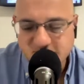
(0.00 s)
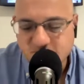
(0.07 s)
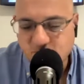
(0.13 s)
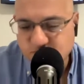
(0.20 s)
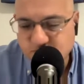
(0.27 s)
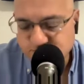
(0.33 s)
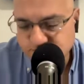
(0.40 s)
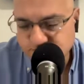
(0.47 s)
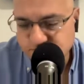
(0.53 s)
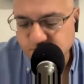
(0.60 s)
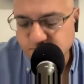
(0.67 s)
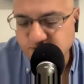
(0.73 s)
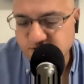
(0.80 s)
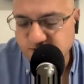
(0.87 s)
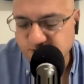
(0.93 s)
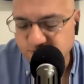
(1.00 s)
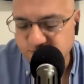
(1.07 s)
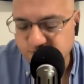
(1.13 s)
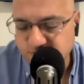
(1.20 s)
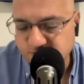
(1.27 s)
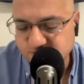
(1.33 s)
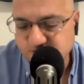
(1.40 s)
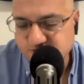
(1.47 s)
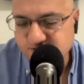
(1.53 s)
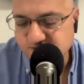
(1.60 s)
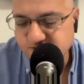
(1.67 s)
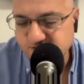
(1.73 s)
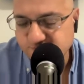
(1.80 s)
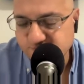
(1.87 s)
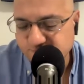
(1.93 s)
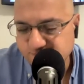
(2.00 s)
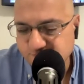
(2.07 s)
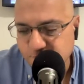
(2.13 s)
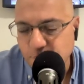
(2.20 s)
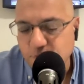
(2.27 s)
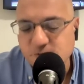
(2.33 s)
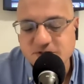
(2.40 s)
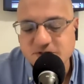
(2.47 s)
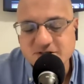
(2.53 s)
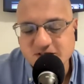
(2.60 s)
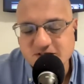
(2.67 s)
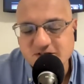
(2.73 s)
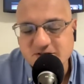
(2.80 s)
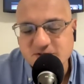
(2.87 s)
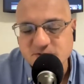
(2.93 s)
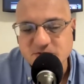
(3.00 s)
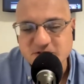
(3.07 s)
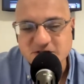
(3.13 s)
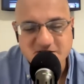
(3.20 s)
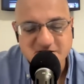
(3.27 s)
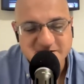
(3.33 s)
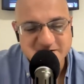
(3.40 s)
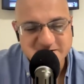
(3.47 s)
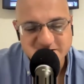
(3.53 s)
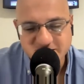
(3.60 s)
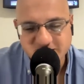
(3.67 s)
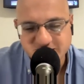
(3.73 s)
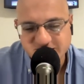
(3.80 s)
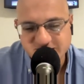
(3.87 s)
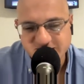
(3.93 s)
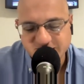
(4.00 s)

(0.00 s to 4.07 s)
a reason to be here in this life. What would you say is your mission on this